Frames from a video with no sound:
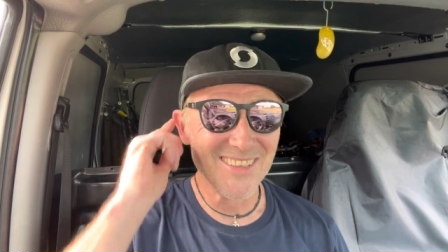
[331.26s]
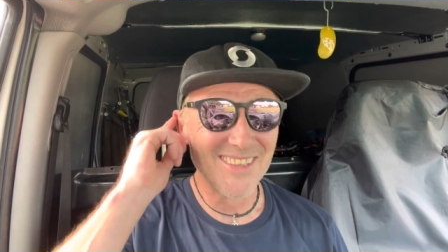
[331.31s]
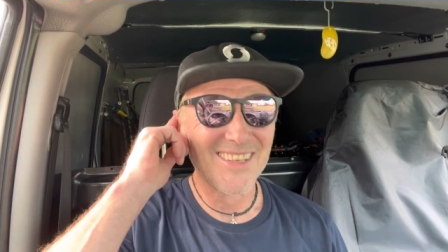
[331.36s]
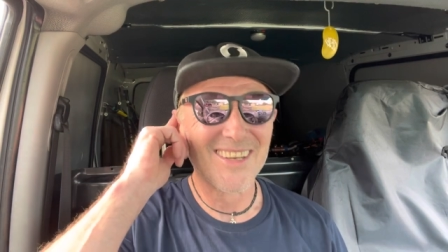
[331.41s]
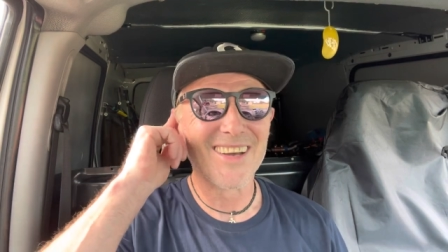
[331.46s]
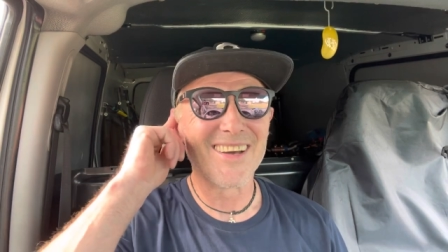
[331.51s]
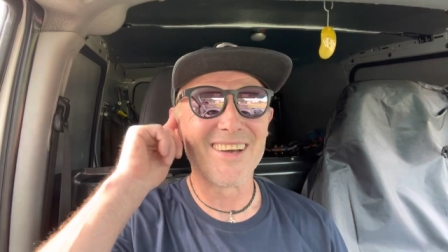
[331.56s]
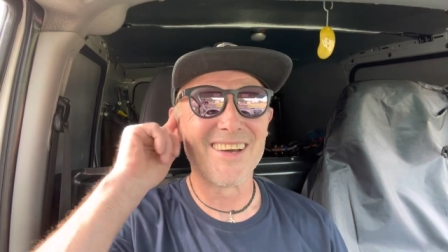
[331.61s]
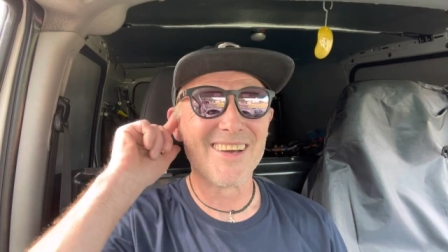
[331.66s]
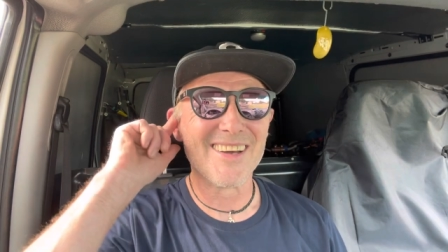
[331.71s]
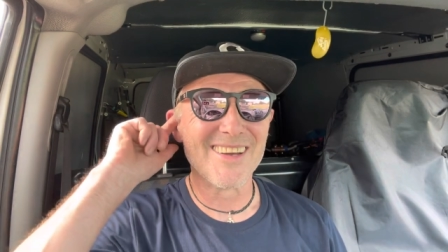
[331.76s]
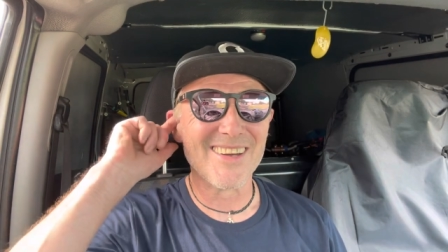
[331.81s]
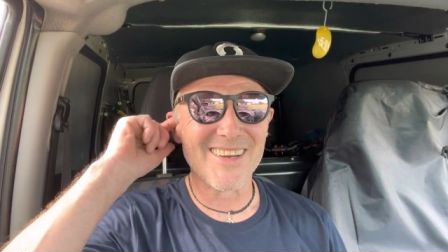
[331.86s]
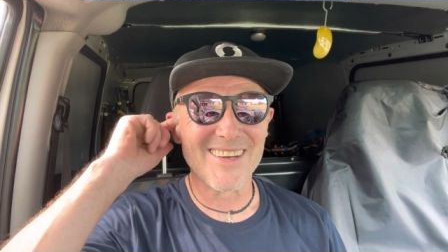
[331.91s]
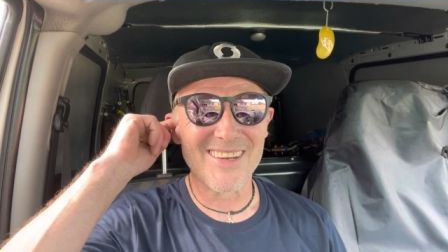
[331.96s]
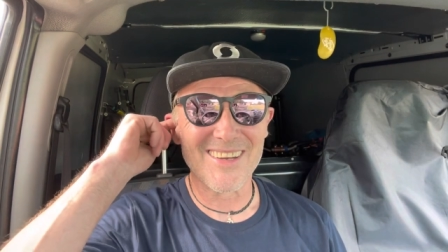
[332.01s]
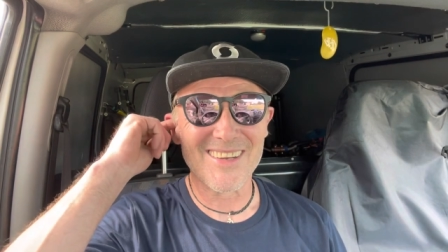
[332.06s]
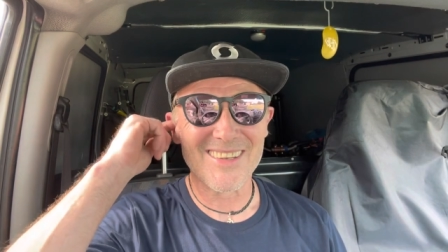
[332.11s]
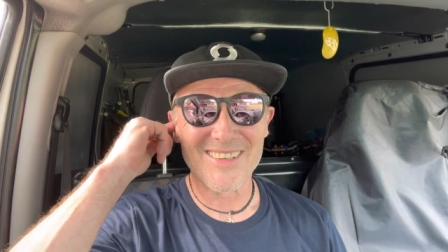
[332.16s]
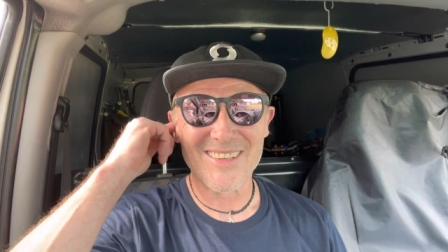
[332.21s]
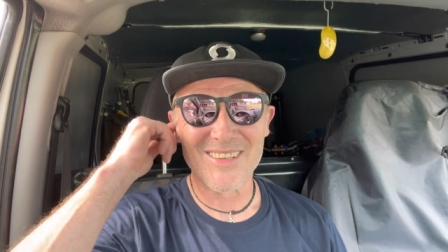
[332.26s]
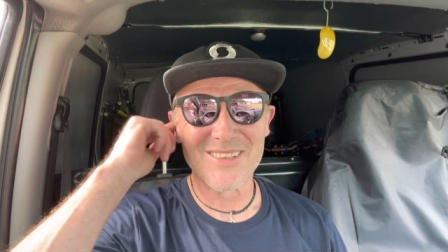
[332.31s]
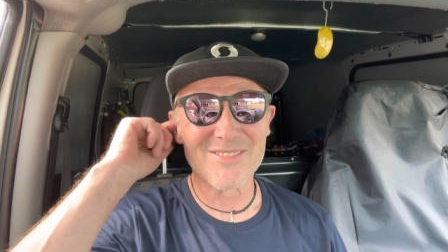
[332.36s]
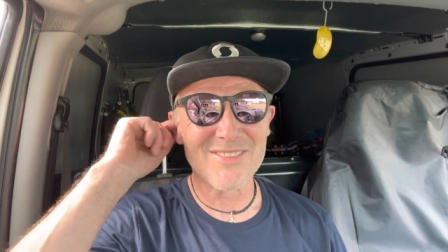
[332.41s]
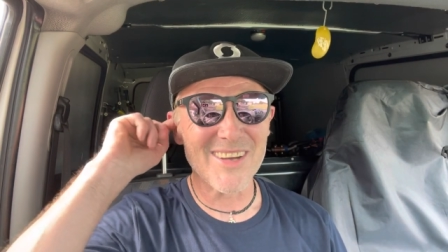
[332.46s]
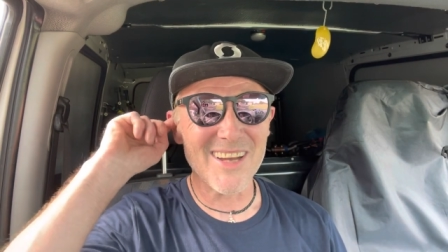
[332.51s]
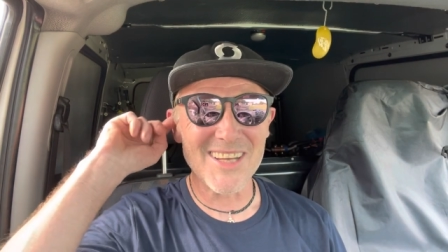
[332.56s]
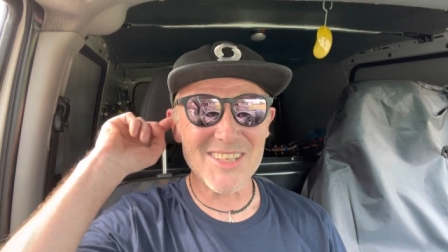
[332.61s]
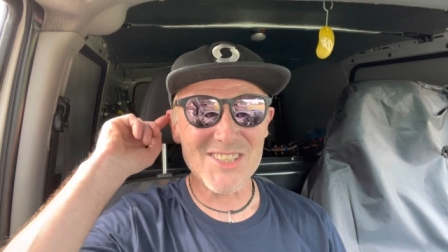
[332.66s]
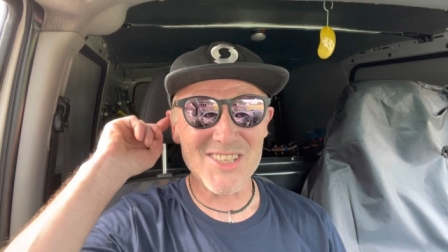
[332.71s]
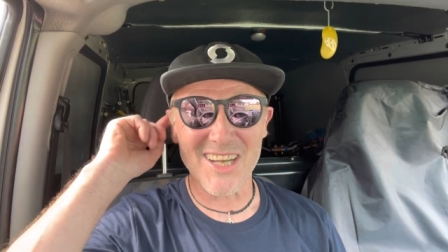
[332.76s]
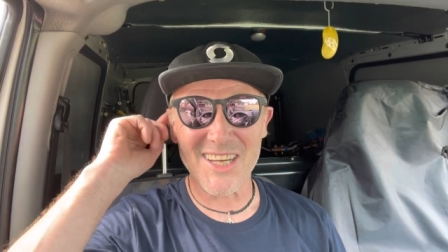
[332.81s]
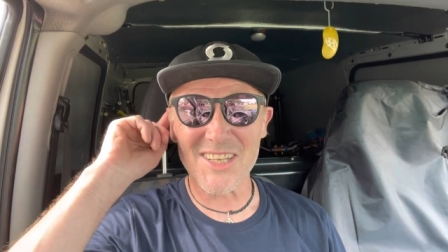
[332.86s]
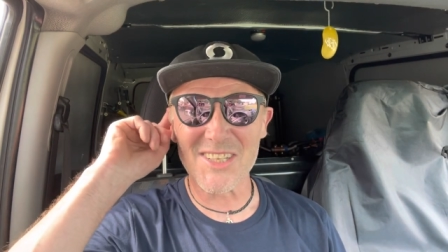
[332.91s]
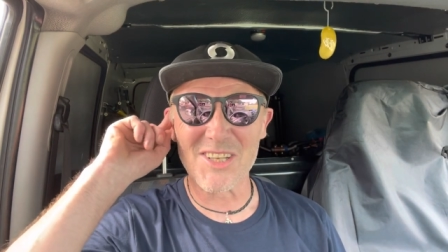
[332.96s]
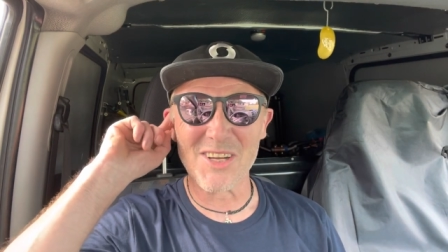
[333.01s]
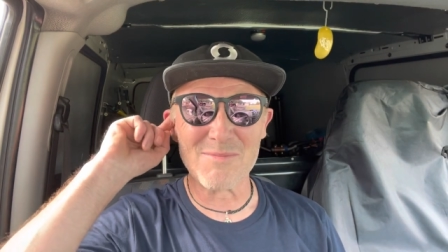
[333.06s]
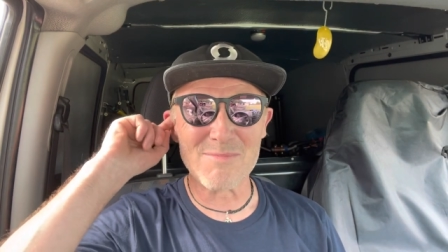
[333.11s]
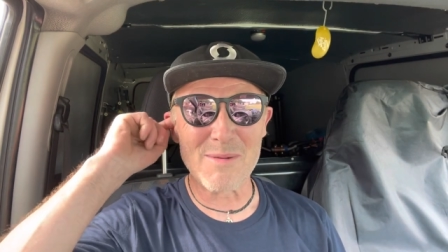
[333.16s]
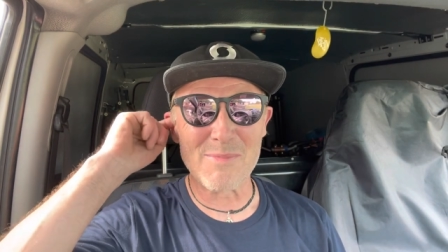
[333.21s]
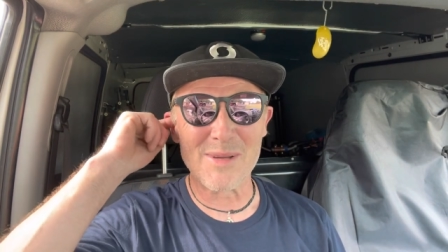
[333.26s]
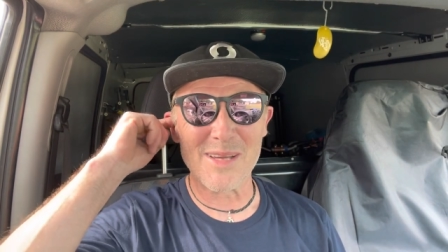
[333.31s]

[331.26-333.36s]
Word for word: uh, the first section on my